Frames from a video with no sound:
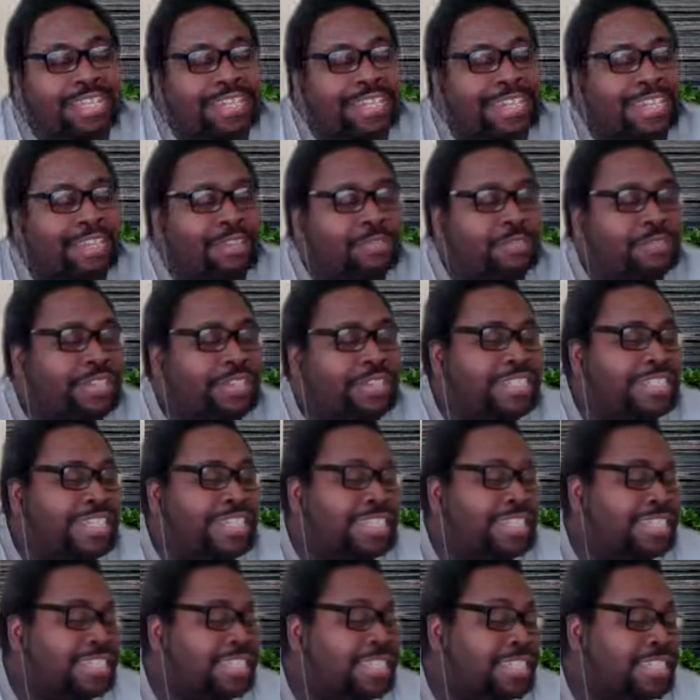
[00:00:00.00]
going to
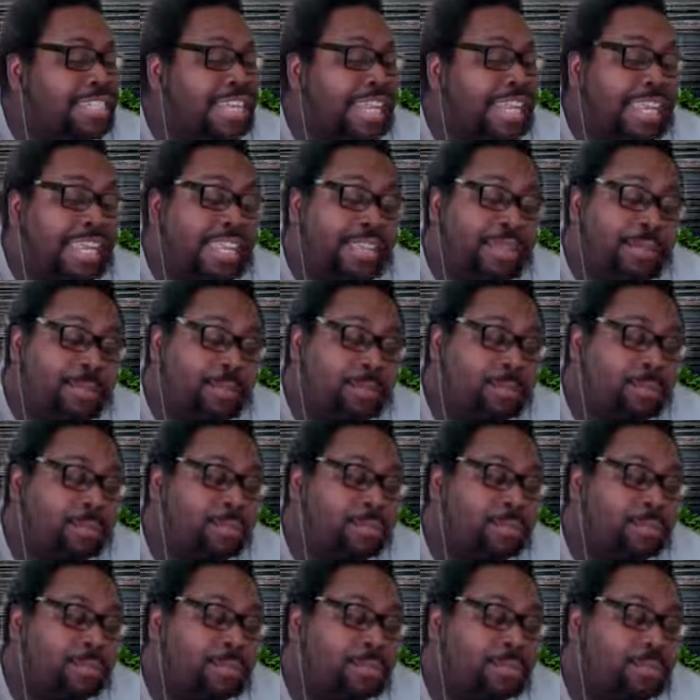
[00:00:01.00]
change his name.
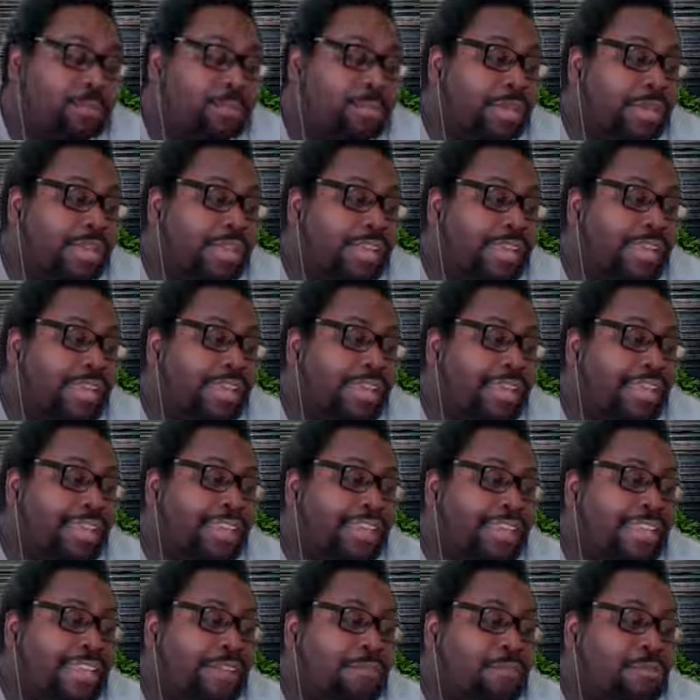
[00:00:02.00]

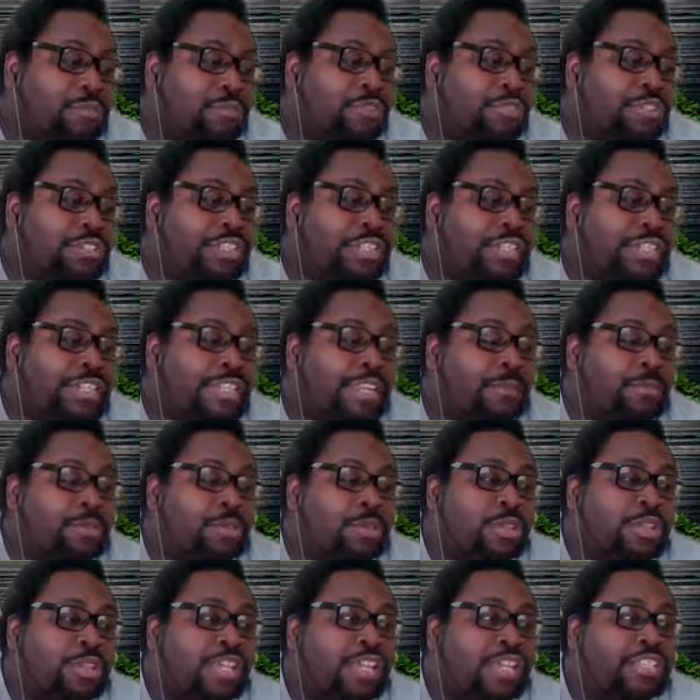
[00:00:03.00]
They was
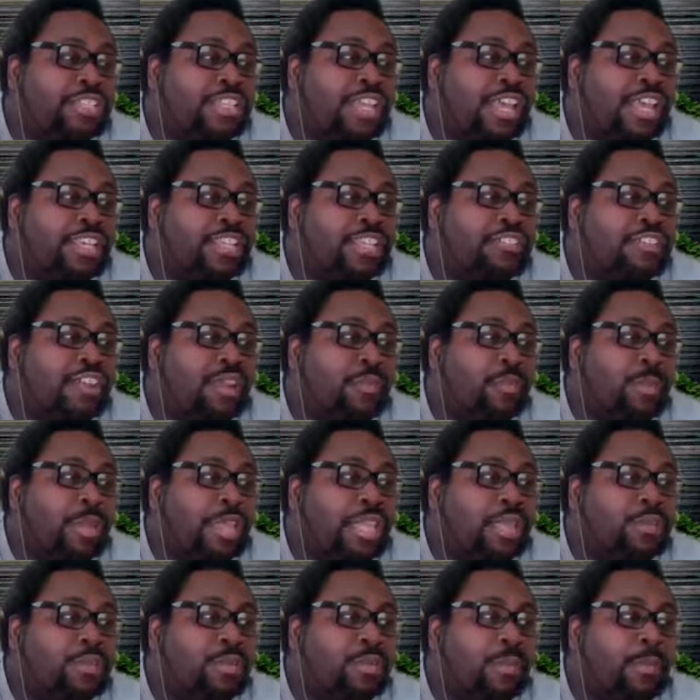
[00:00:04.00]
going to try to
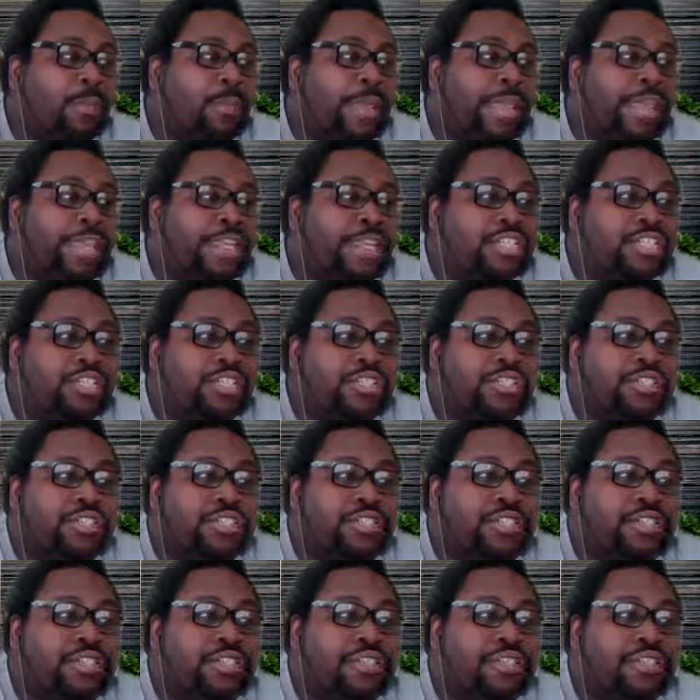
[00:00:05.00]
make him a manager.